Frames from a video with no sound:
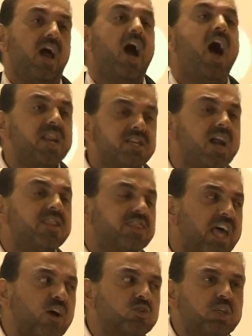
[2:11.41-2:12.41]

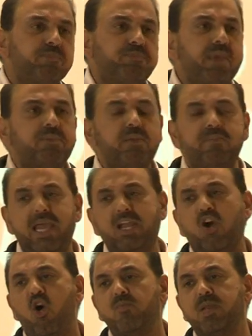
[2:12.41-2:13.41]
100,000 people made
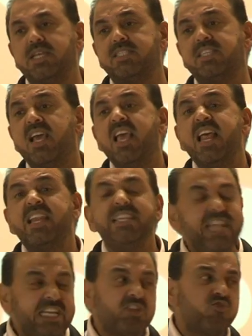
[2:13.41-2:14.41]
homeless,
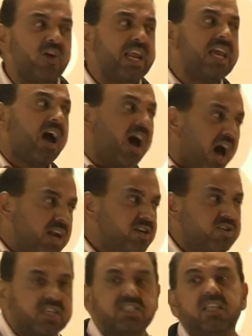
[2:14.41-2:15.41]
literally
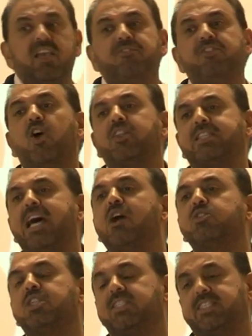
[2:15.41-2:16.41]
hundreds, if not
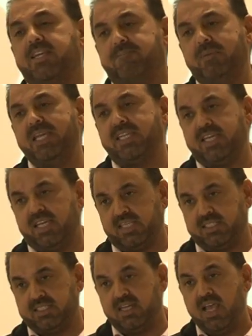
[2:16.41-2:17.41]
thousands, have been
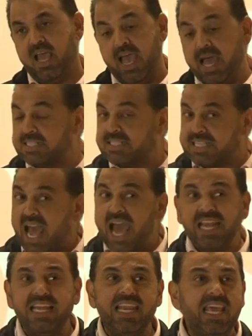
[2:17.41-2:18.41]
killed. And
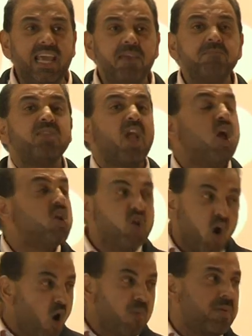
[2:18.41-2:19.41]
sadly,
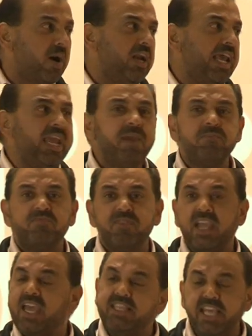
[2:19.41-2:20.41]
nobody
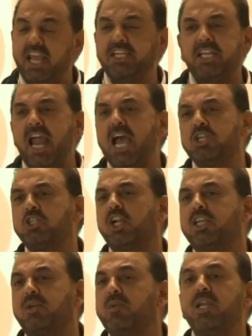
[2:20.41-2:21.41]
in the
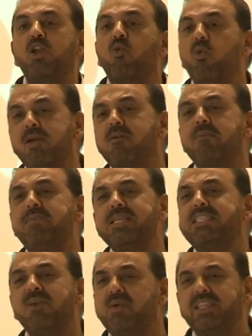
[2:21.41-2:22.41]
international community, we were
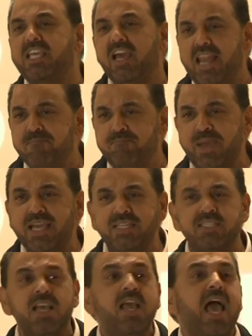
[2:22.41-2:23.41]
busy with the
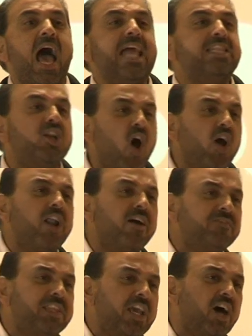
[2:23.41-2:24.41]
Olympics, and none
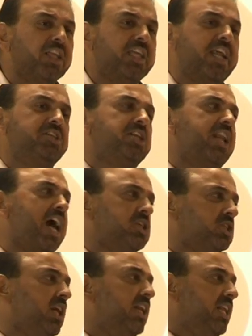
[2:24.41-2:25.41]
of the other
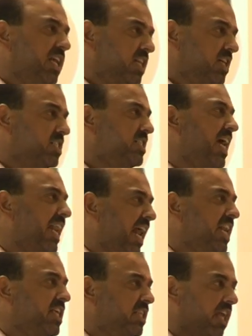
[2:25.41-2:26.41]
international leaders said
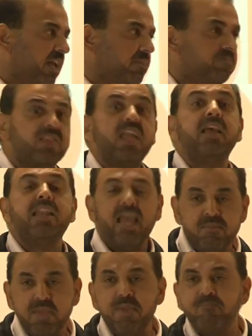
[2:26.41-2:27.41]
anything.
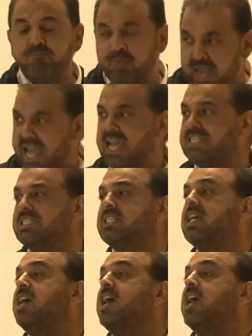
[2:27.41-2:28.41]
Let me
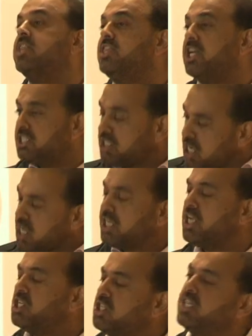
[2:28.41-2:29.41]
praise the
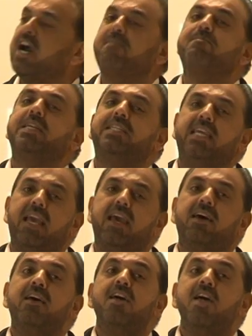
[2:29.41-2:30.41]
Turkish government
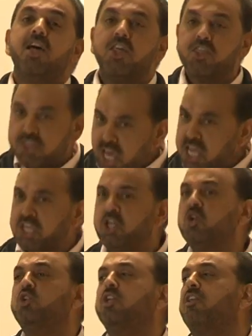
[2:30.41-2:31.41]
here. Thank
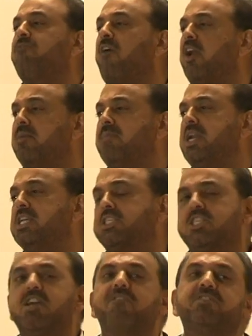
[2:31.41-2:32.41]
you to the Foreign
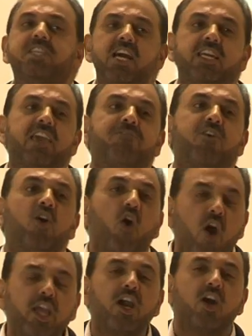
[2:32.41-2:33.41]
Minister of Turkey for
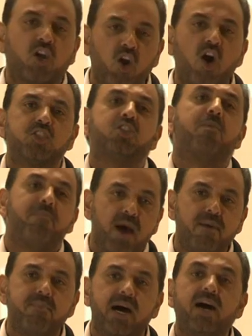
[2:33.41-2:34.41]
going across to
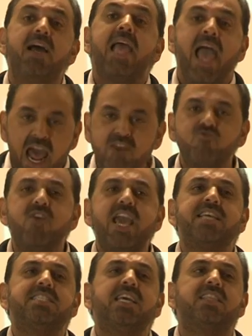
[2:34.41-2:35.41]
Burma and
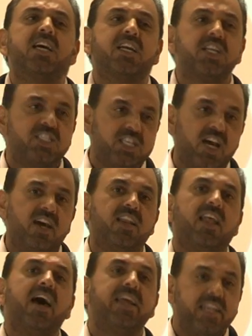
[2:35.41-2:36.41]
raising the
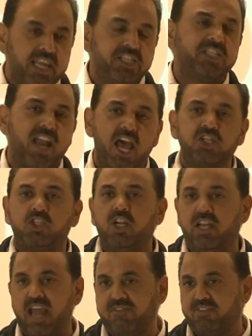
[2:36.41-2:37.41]
concern at
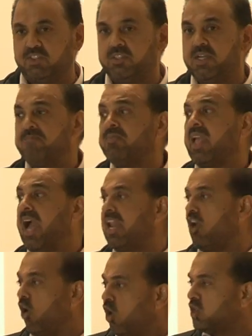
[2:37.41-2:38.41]
international level,
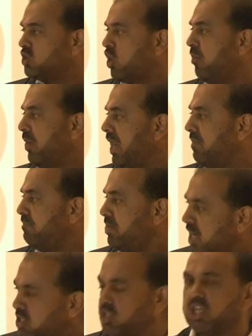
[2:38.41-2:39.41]
and also putting
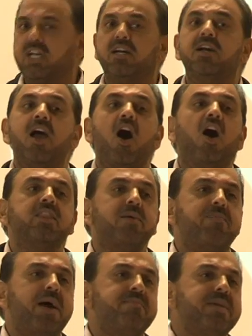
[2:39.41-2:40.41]
pressure on
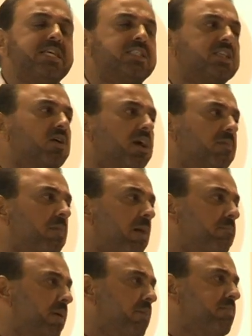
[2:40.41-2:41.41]
the
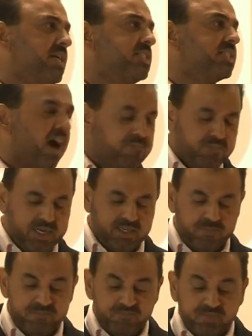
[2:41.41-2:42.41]
Burmese government.